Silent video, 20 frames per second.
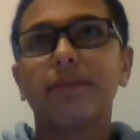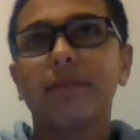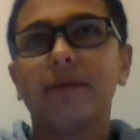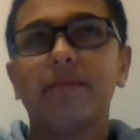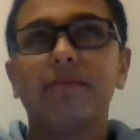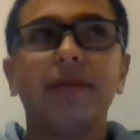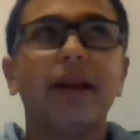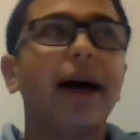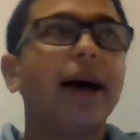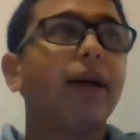
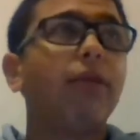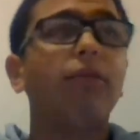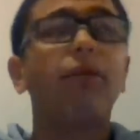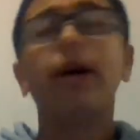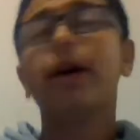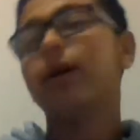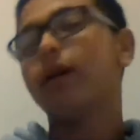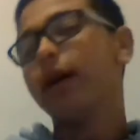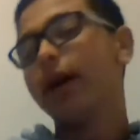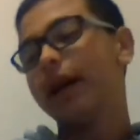being black and
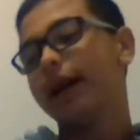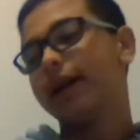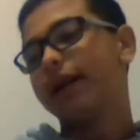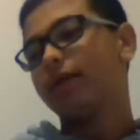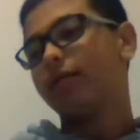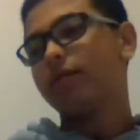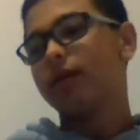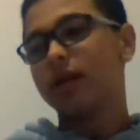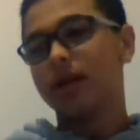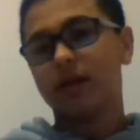white or
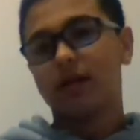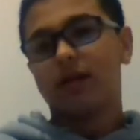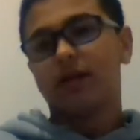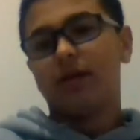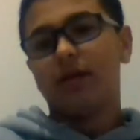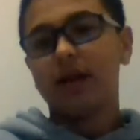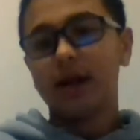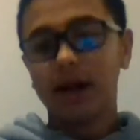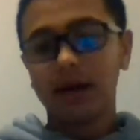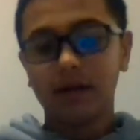anything. It was just,
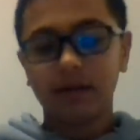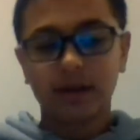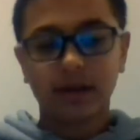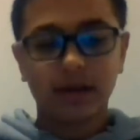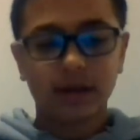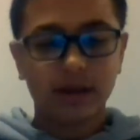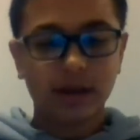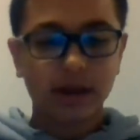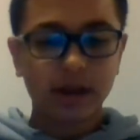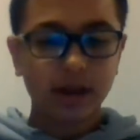you know,
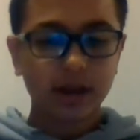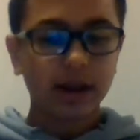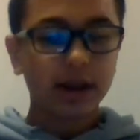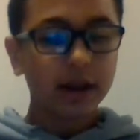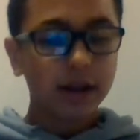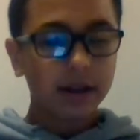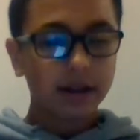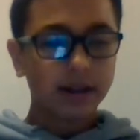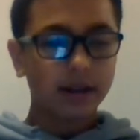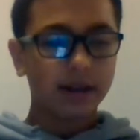it's,
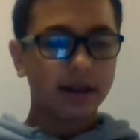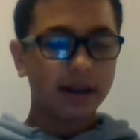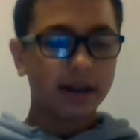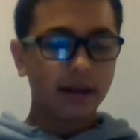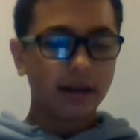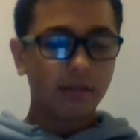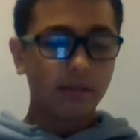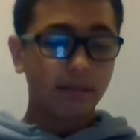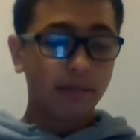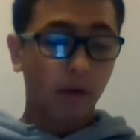
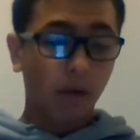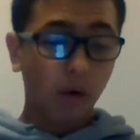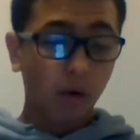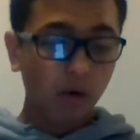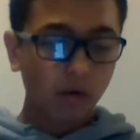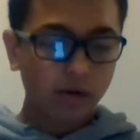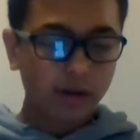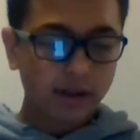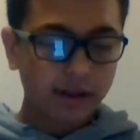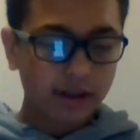didn't
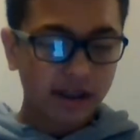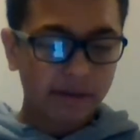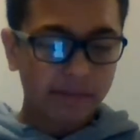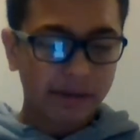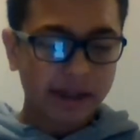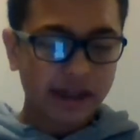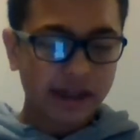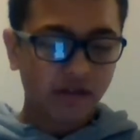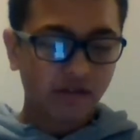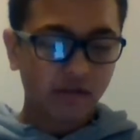personally
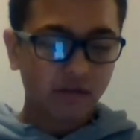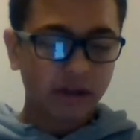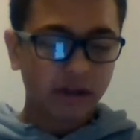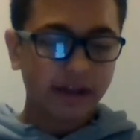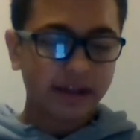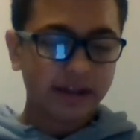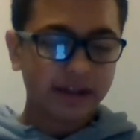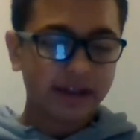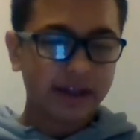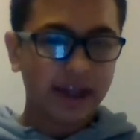myself
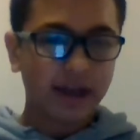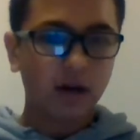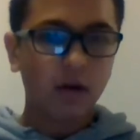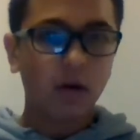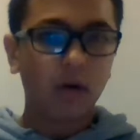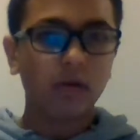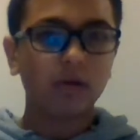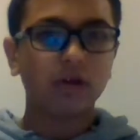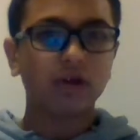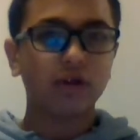like it that
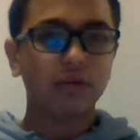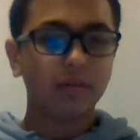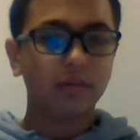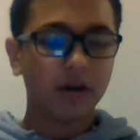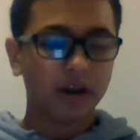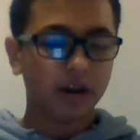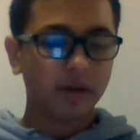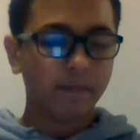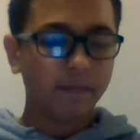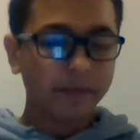all too
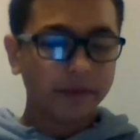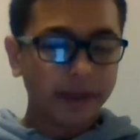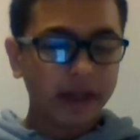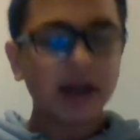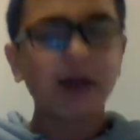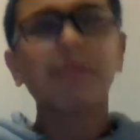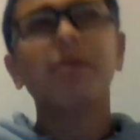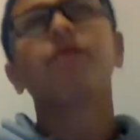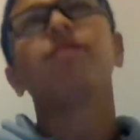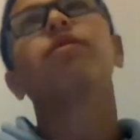much.
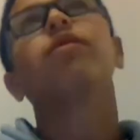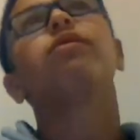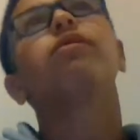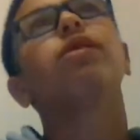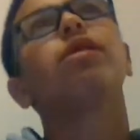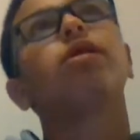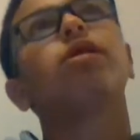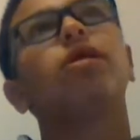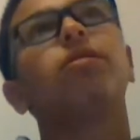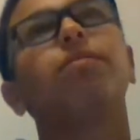Come in
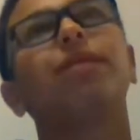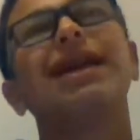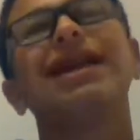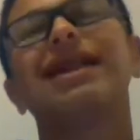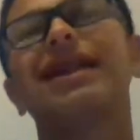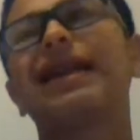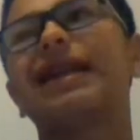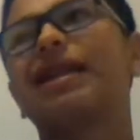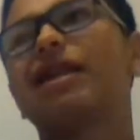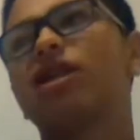53rd
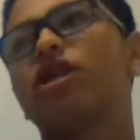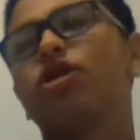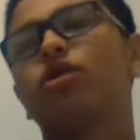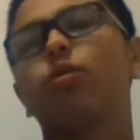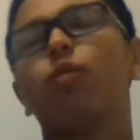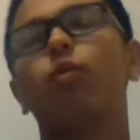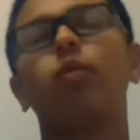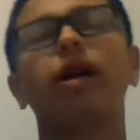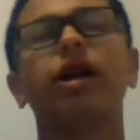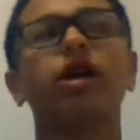place is
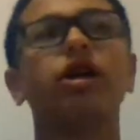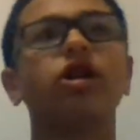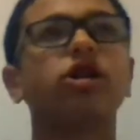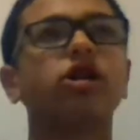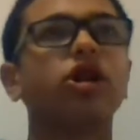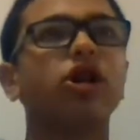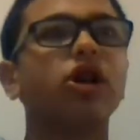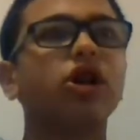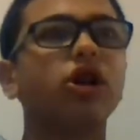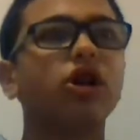
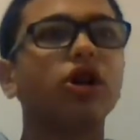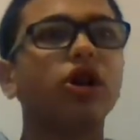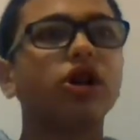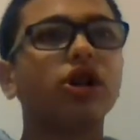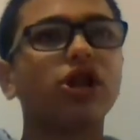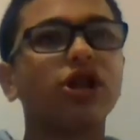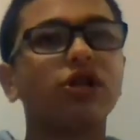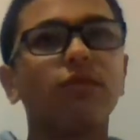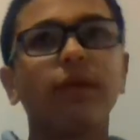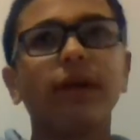Swingers.
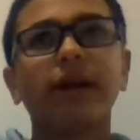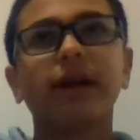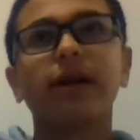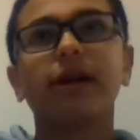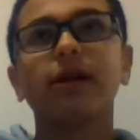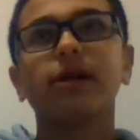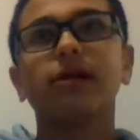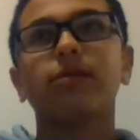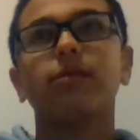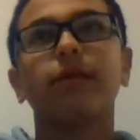
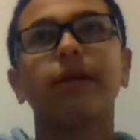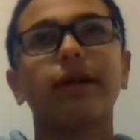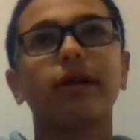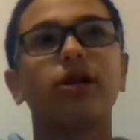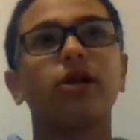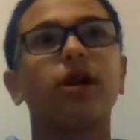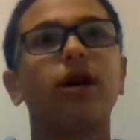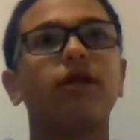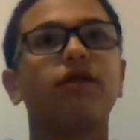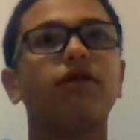Swingers with
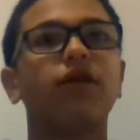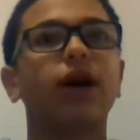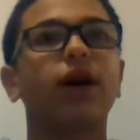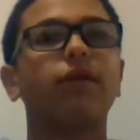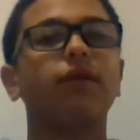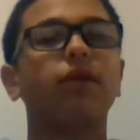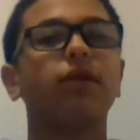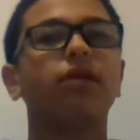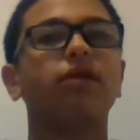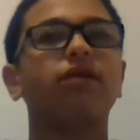Jon
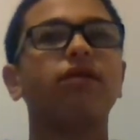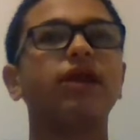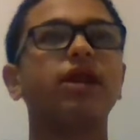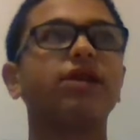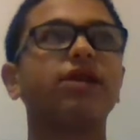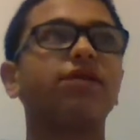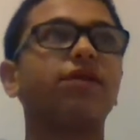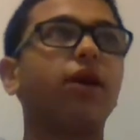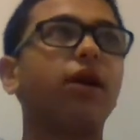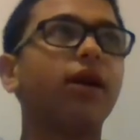Favreau and
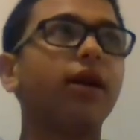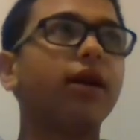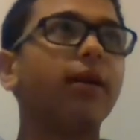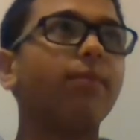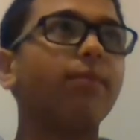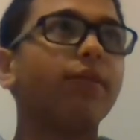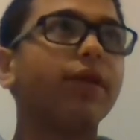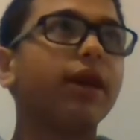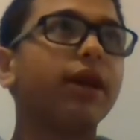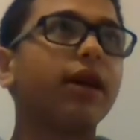Vince Vaughn.
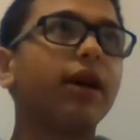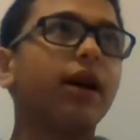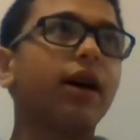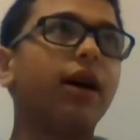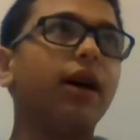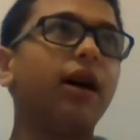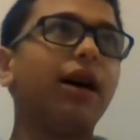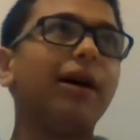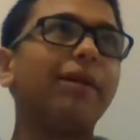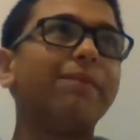
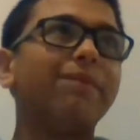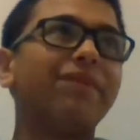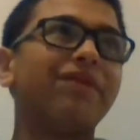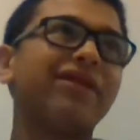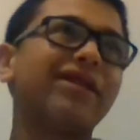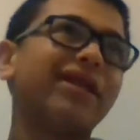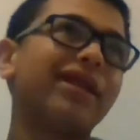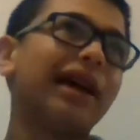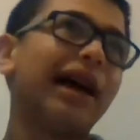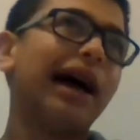I
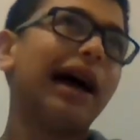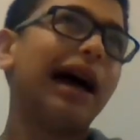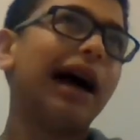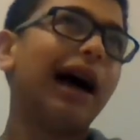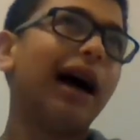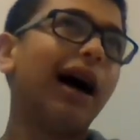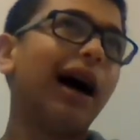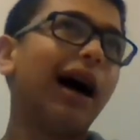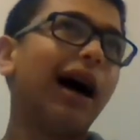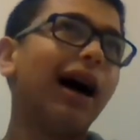
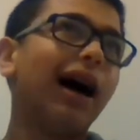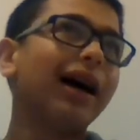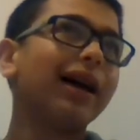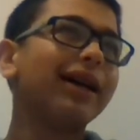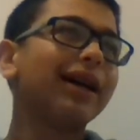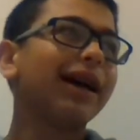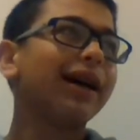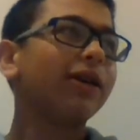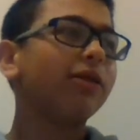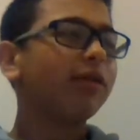
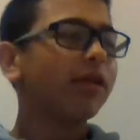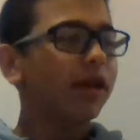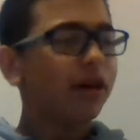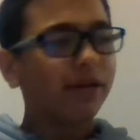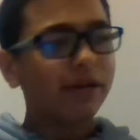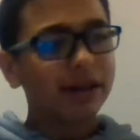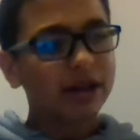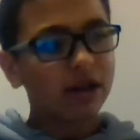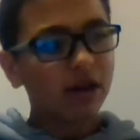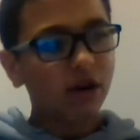don't
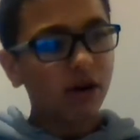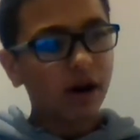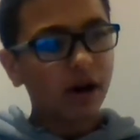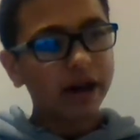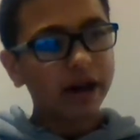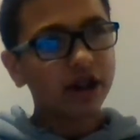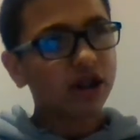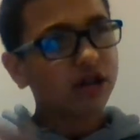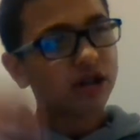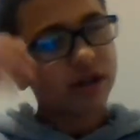know. It's, I
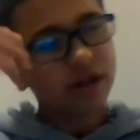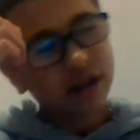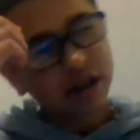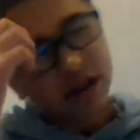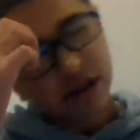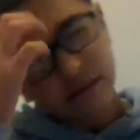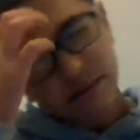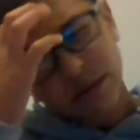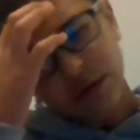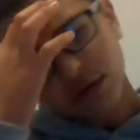just, this
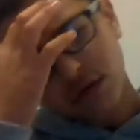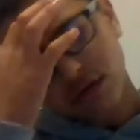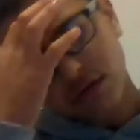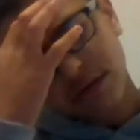is the most